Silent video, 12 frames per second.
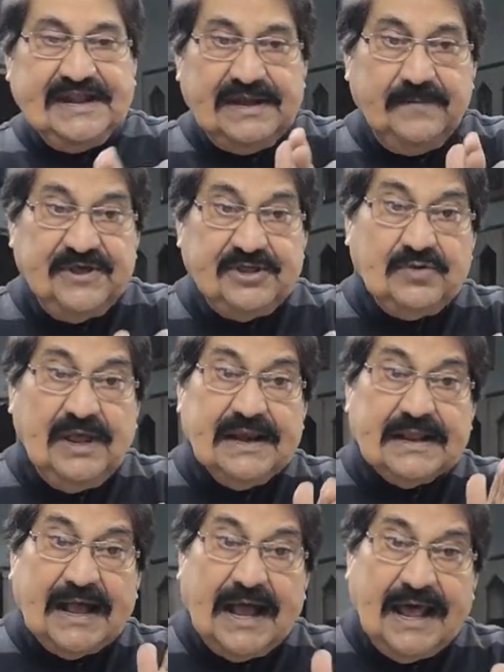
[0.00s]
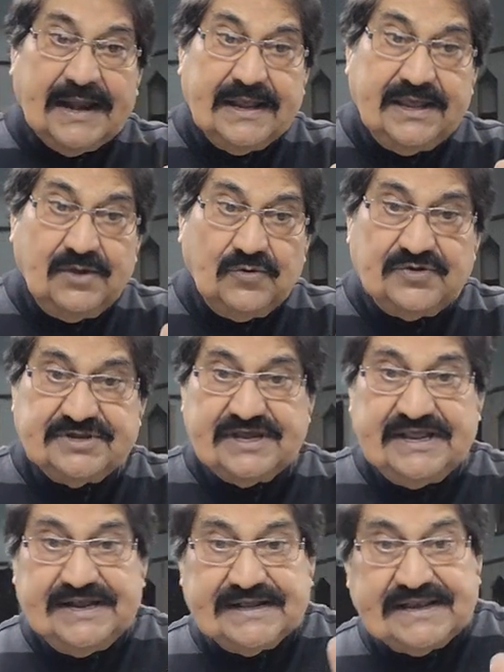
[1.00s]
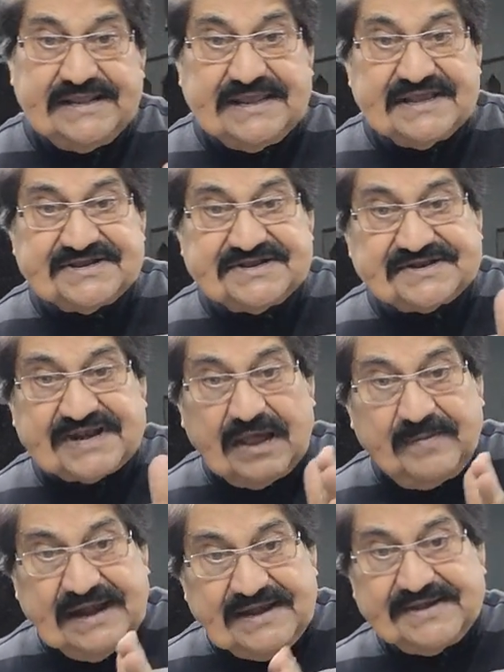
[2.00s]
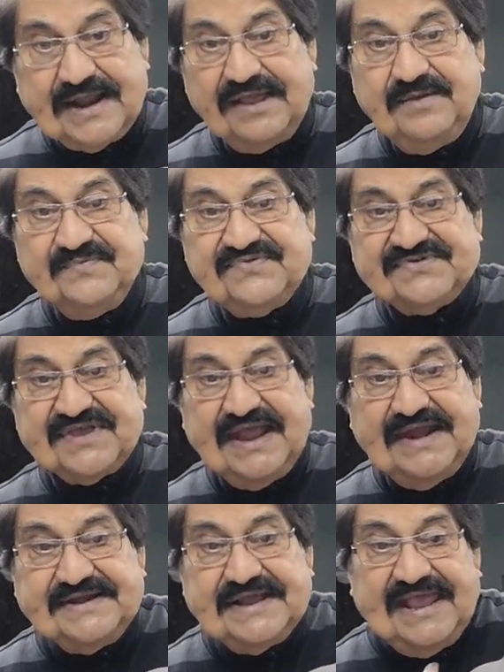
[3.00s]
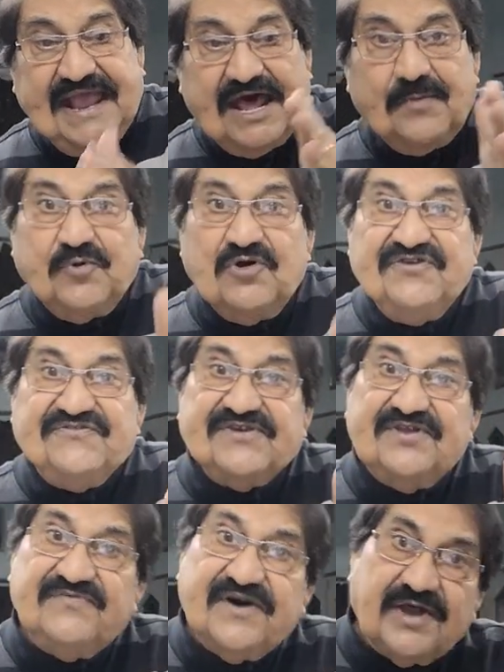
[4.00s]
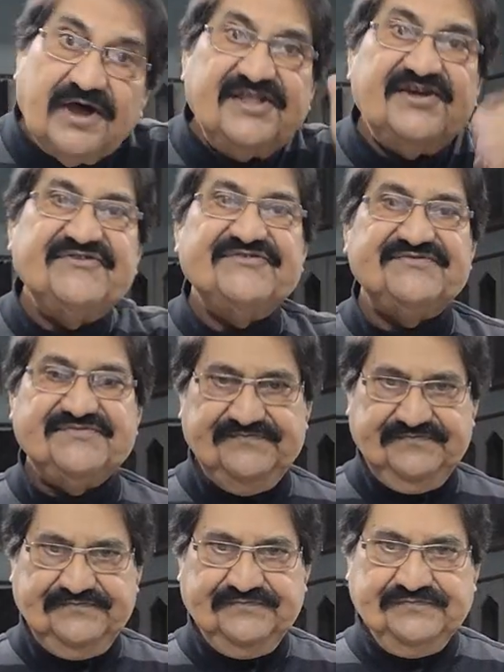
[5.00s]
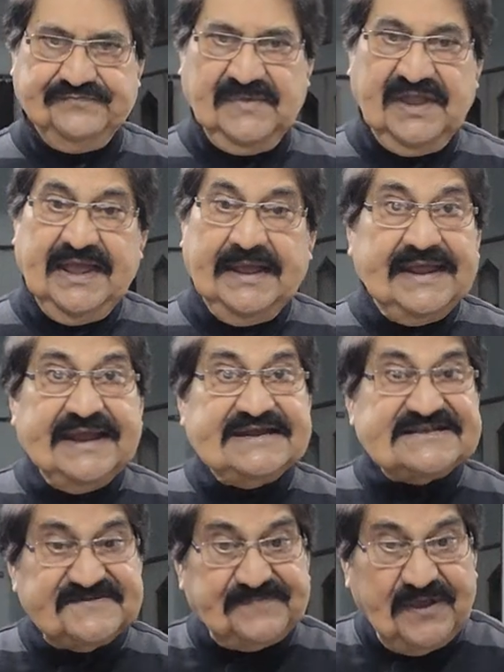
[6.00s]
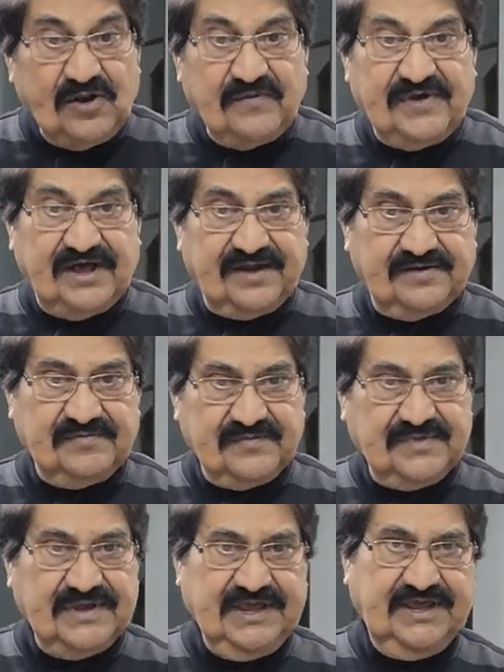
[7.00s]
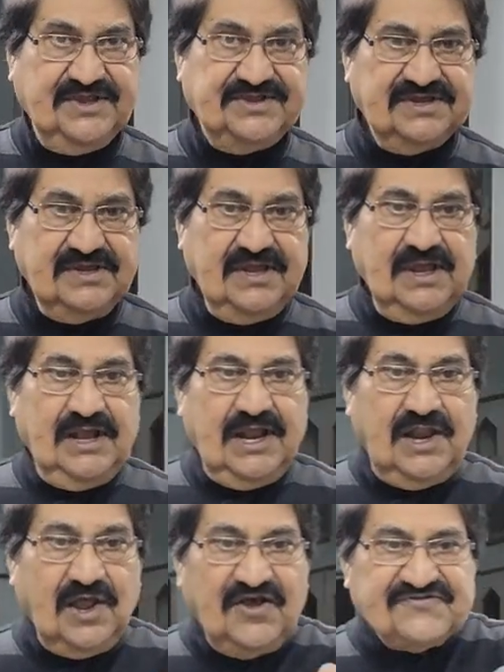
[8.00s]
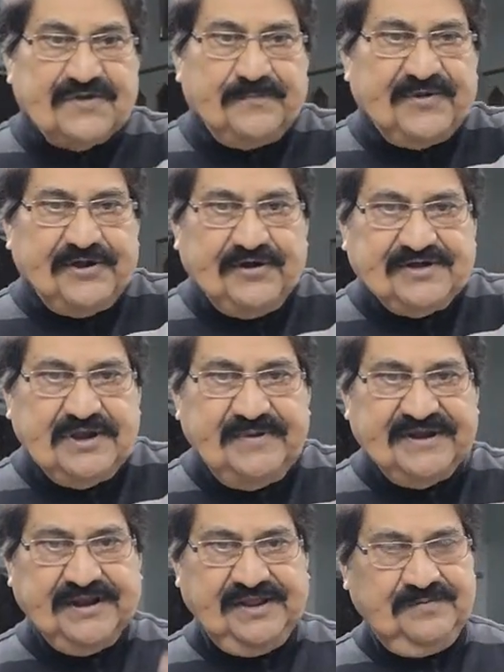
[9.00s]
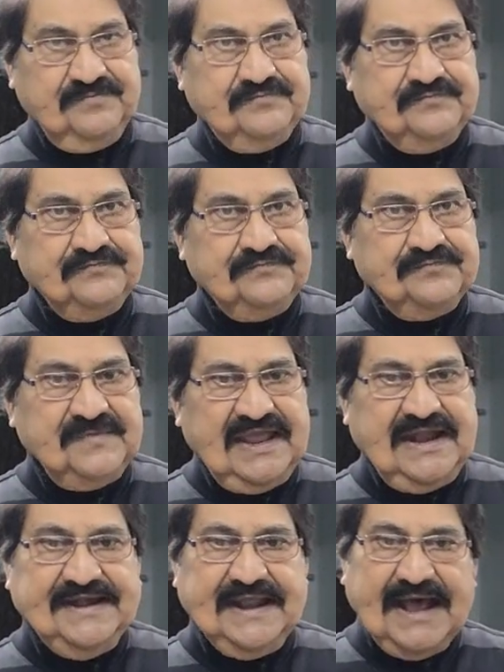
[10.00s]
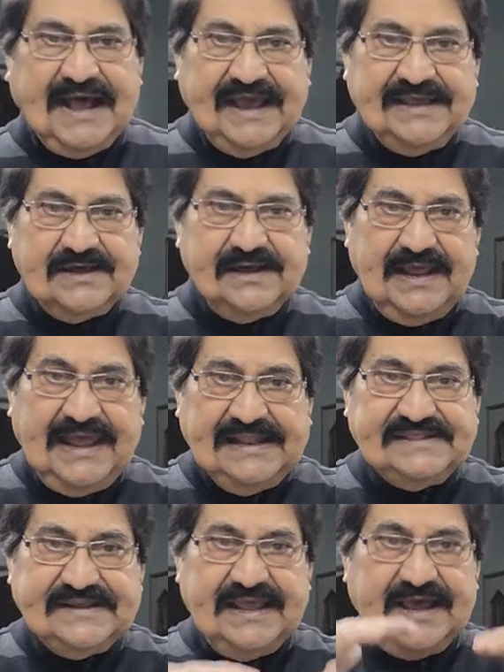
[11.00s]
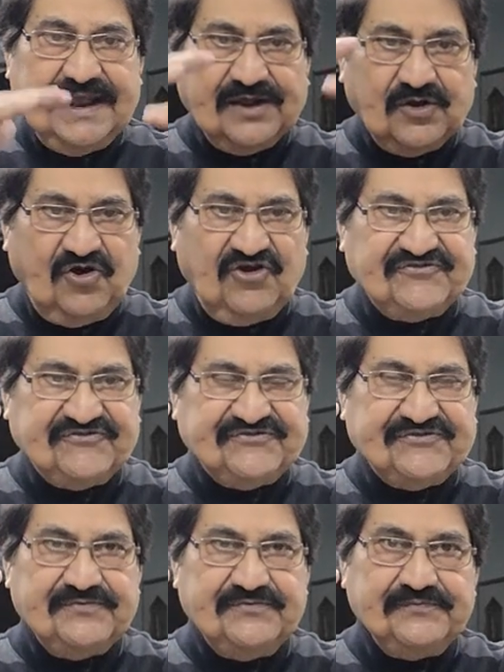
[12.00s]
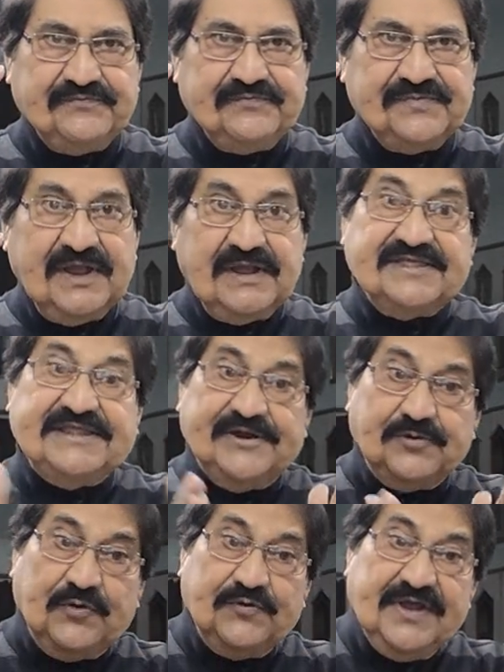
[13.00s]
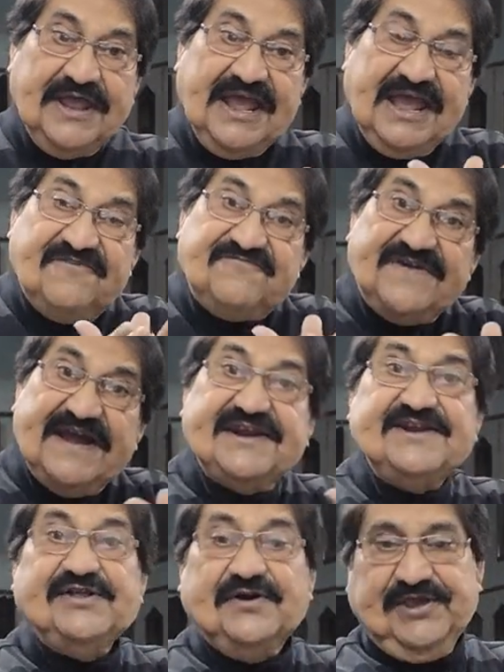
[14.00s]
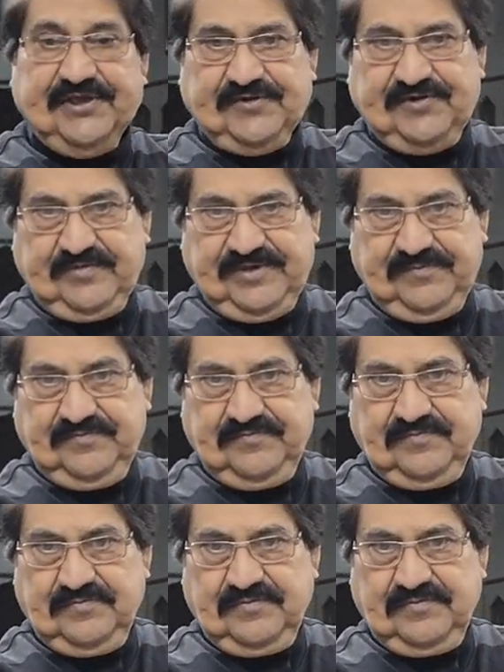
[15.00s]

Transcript: Individual car use increases travel times and air pollution for others. Its spillover is loss of productivity and higher healthcare costs that would affect the economy.